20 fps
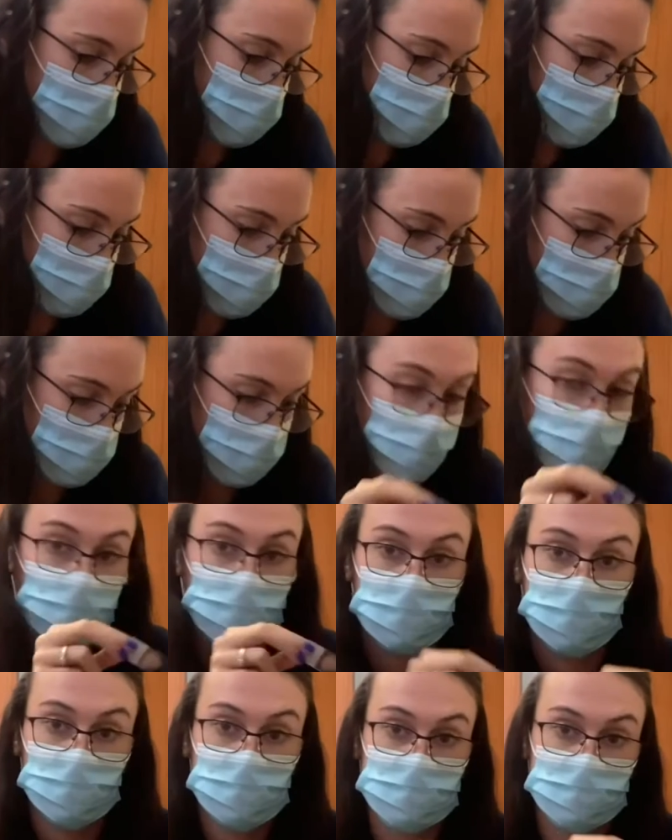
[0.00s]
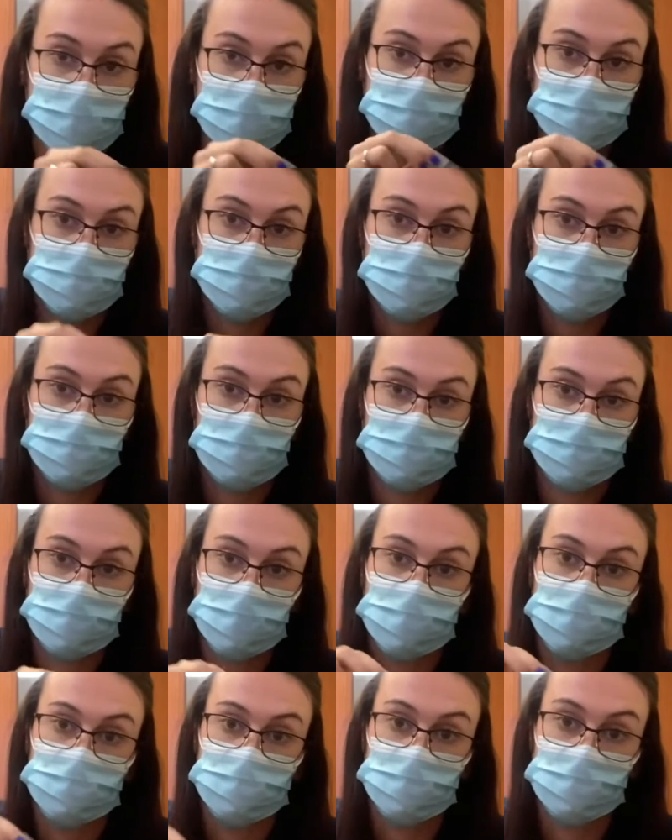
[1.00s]
again, 30 seconds, 30
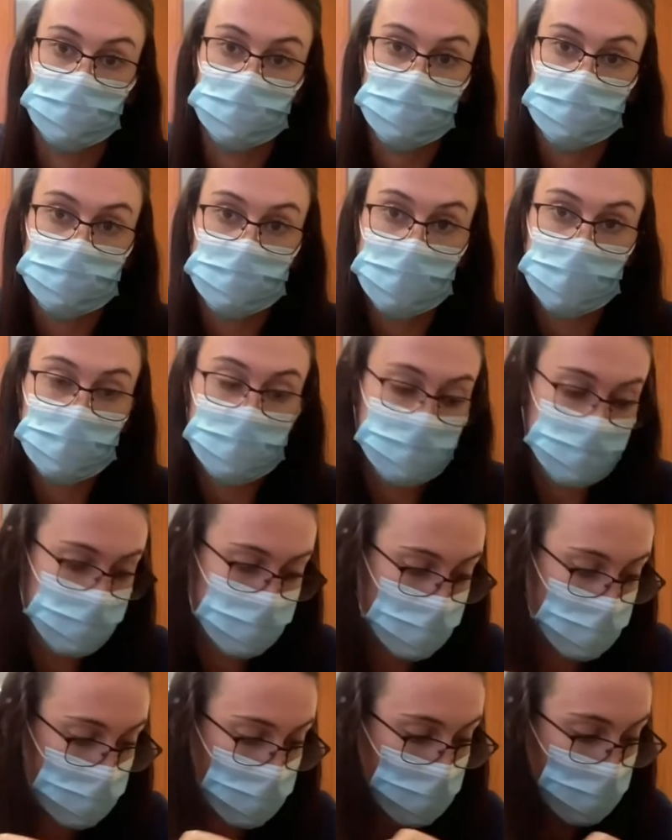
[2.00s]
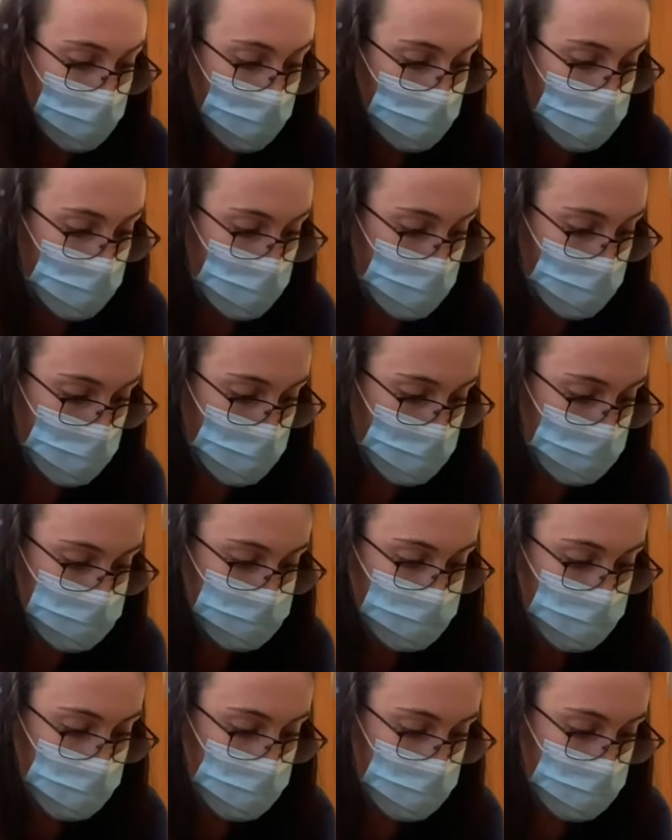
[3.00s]
seconds, 30 seconds.
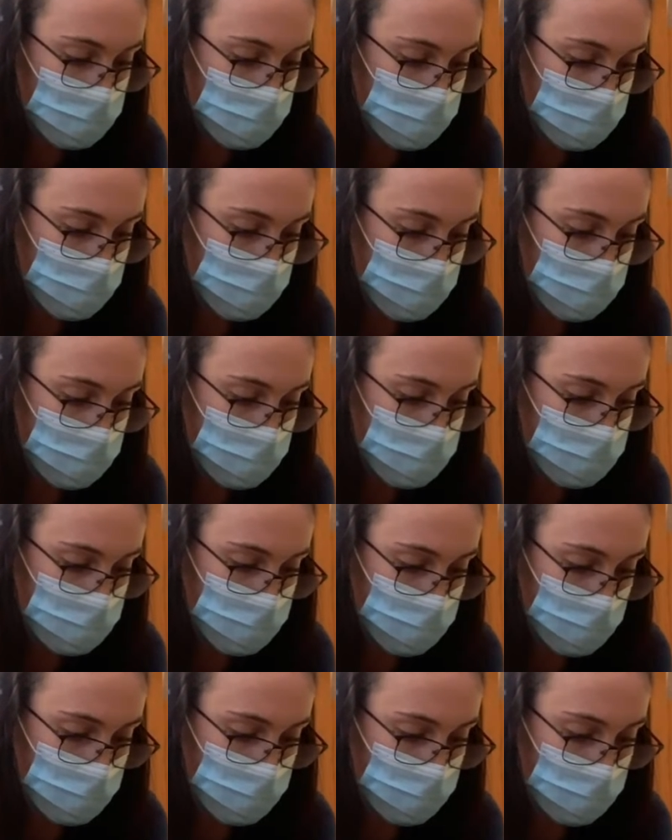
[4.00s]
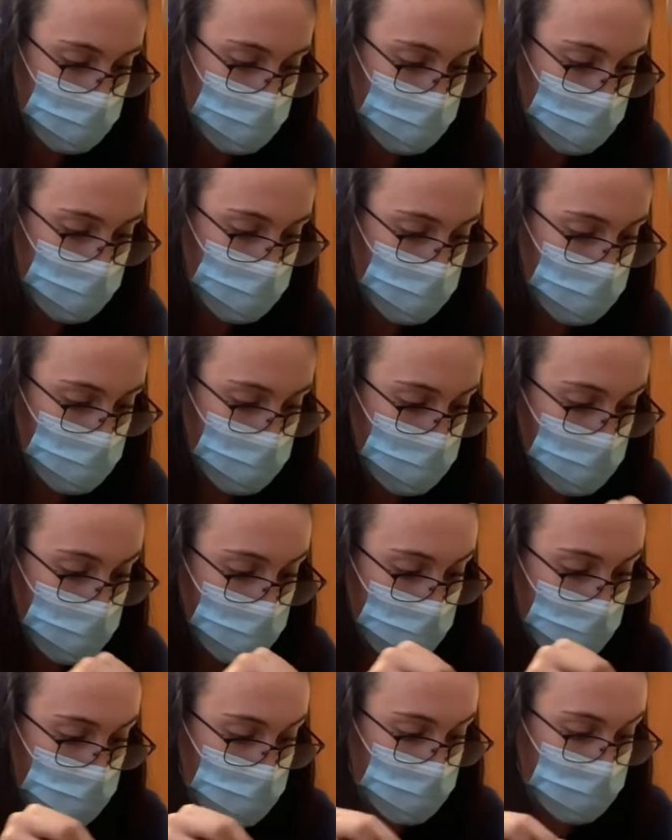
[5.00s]
Into the first one we go.
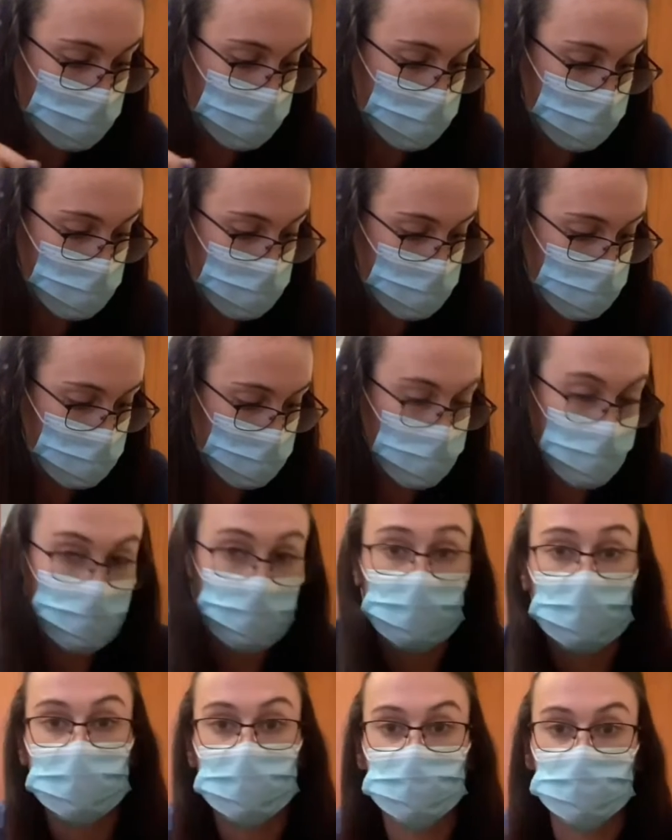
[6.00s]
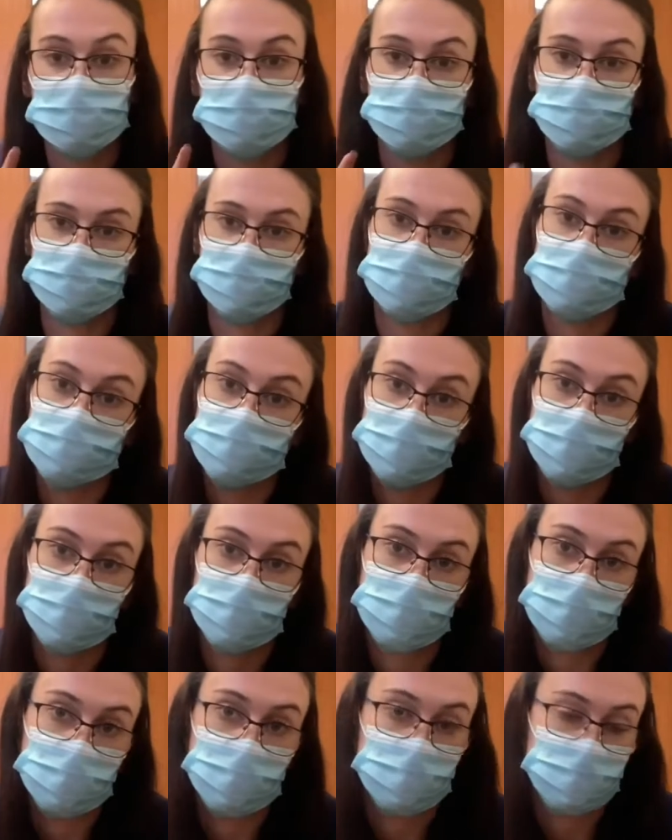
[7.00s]
The first one is again just to fix
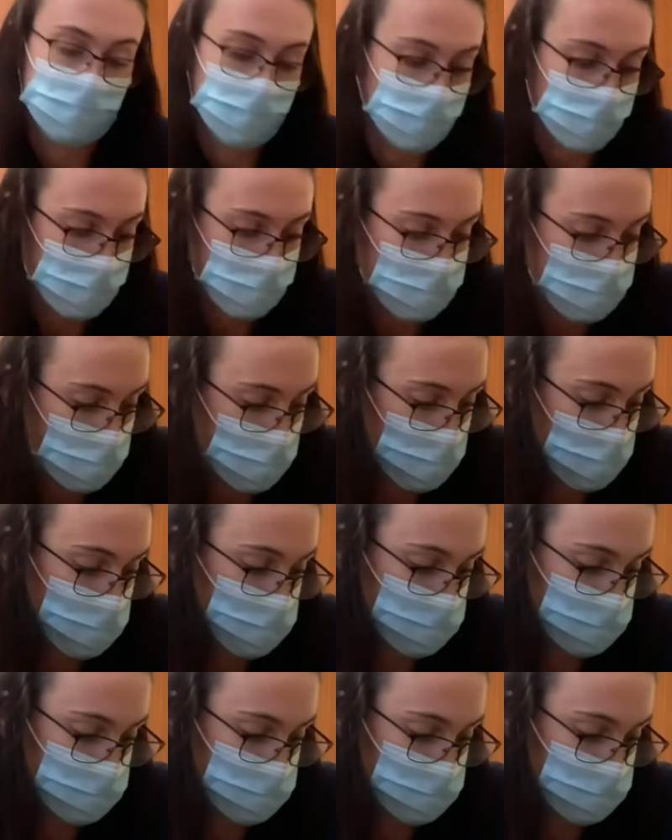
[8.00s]
everything to the slide.